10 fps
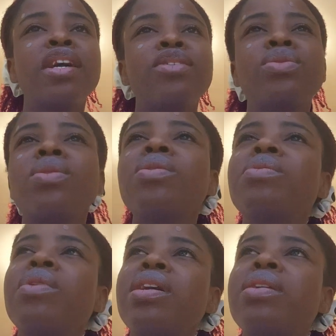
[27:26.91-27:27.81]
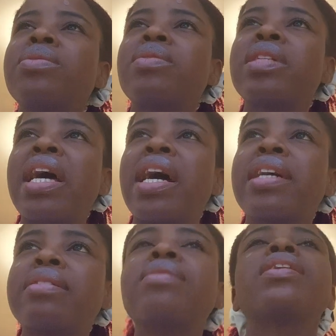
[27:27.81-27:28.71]
So what else was I
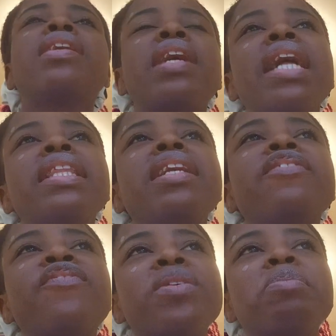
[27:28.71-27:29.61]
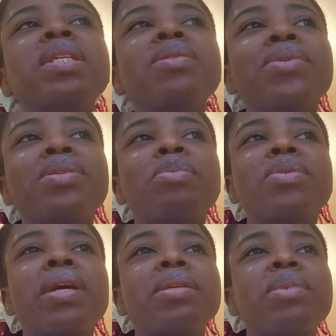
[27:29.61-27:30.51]
asked? Okay, and then the fourth person was
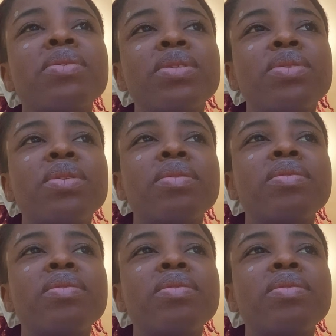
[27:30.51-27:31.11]
supposed to ask me a question.